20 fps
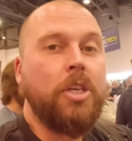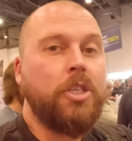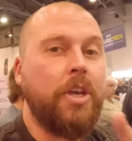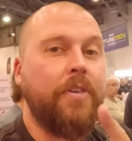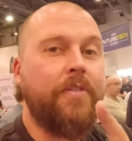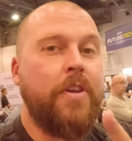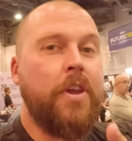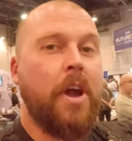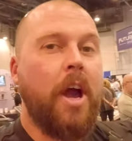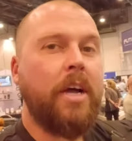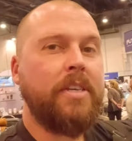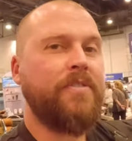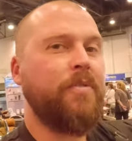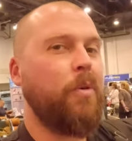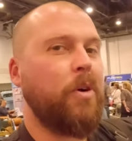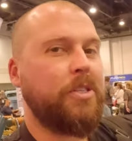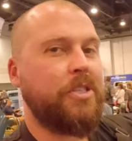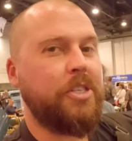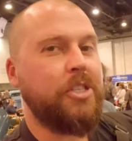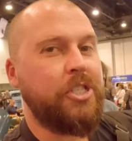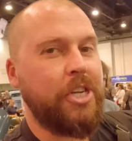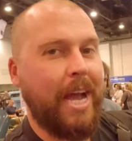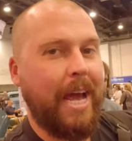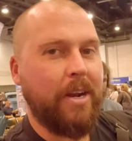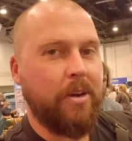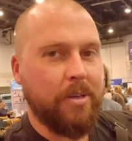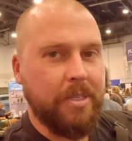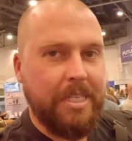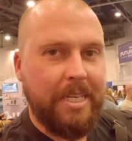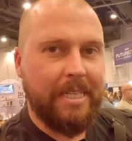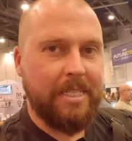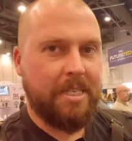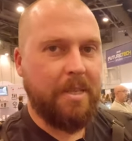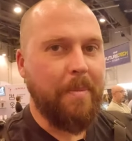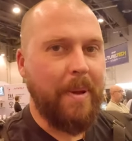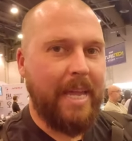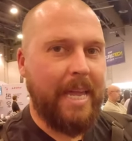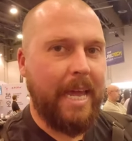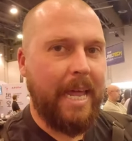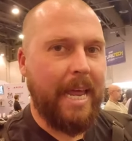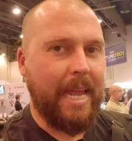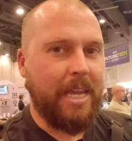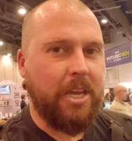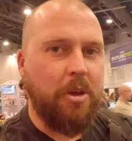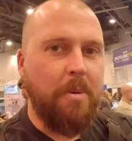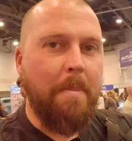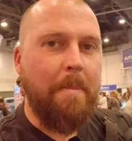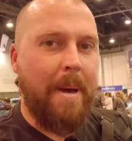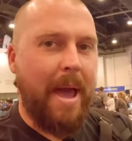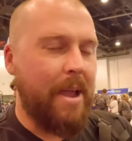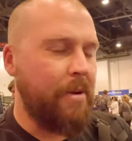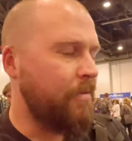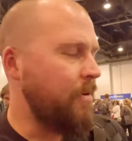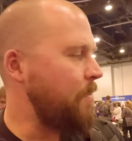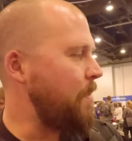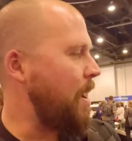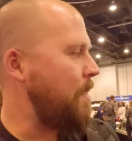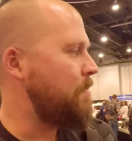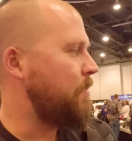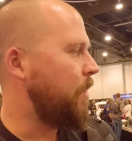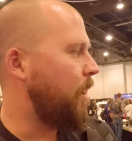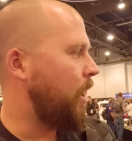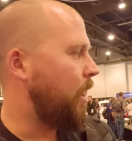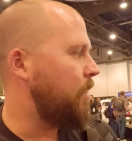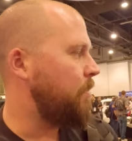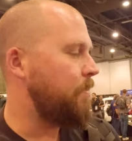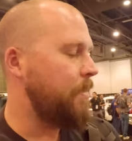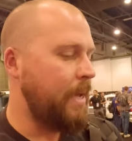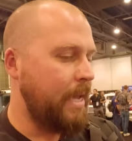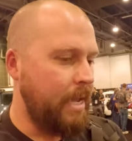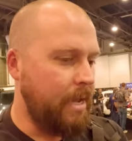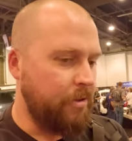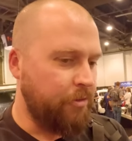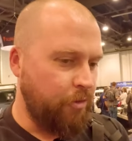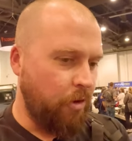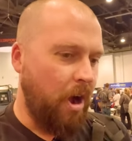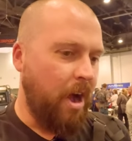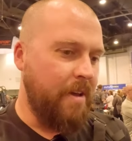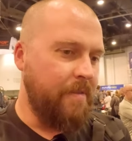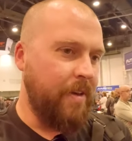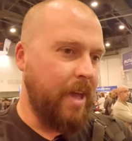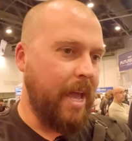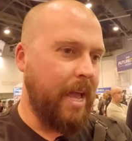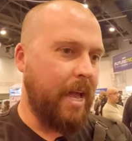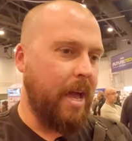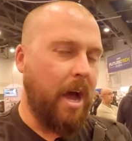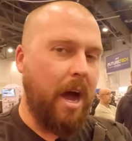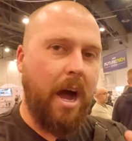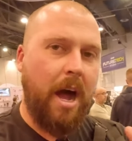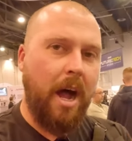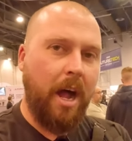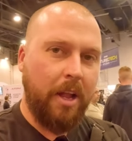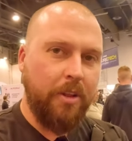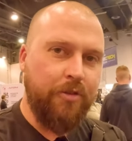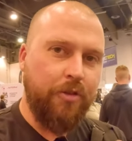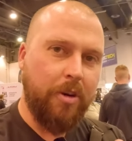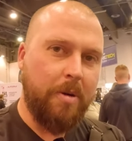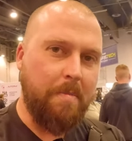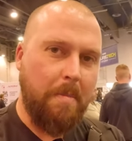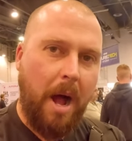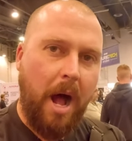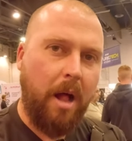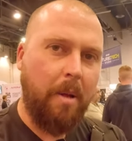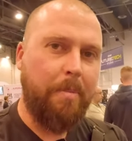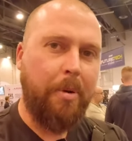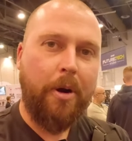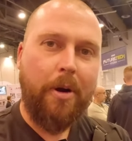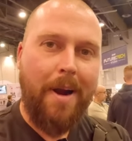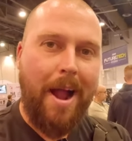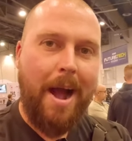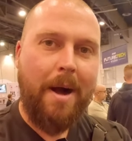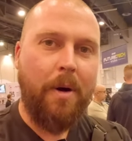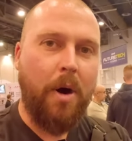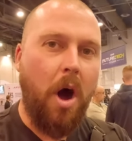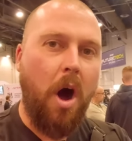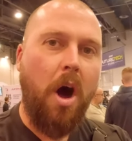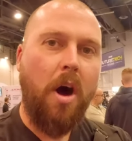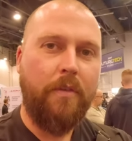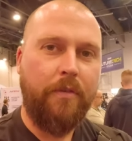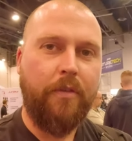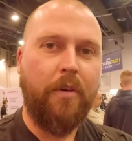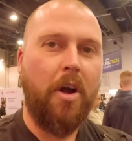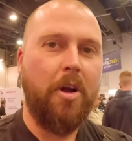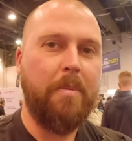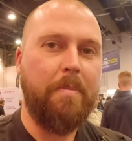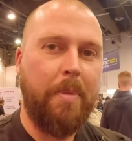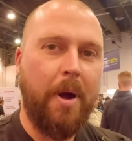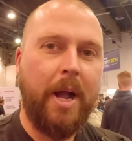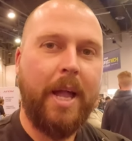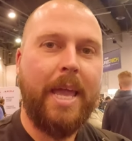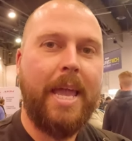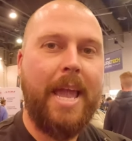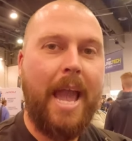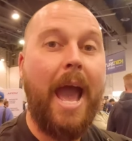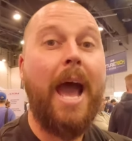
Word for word: So if you guys have watched the channel since the beginning, you may remember me driving a 100 mile per hour off-road buggy